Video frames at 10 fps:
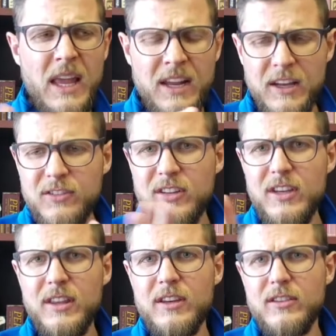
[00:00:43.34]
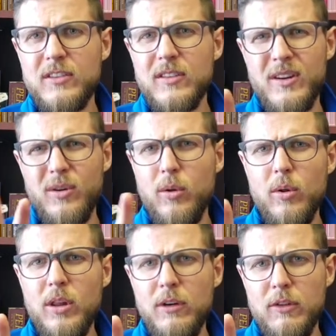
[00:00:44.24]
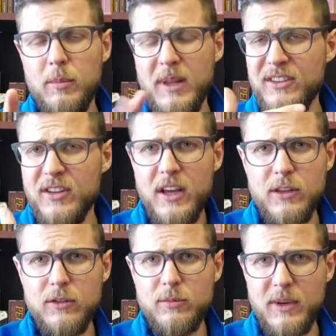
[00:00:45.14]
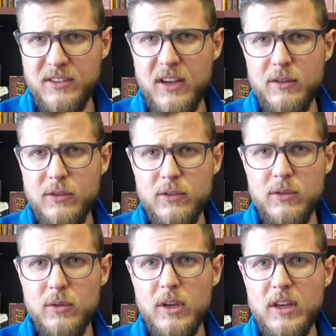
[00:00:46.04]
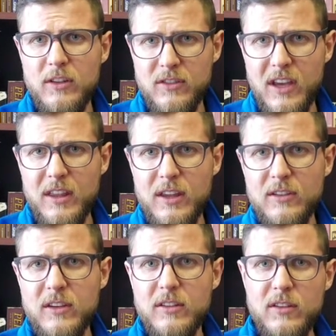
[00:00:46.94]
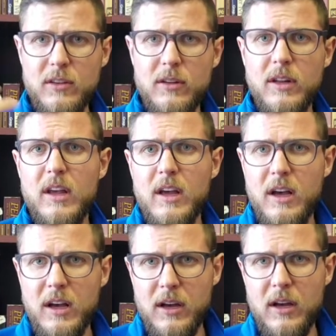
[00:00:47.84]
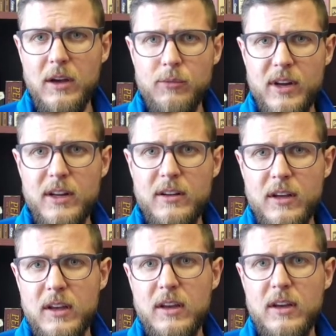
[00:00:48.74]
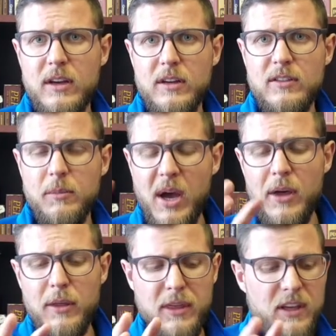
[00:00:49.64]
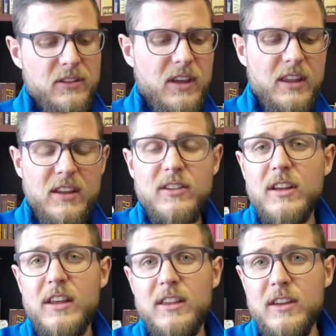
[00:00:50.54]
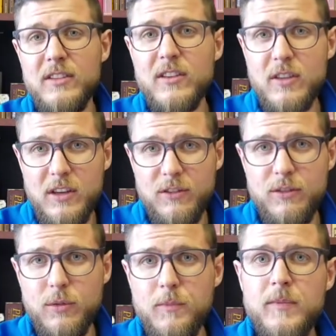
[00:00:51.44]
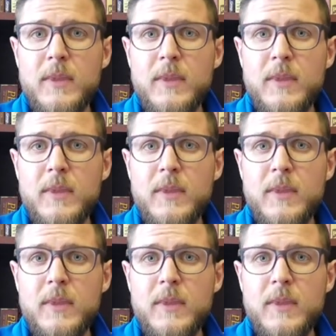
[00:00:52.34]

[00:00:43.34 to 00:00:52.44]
And I see this all over the place, and I myself used to say this until I read some other things. And this is the issue.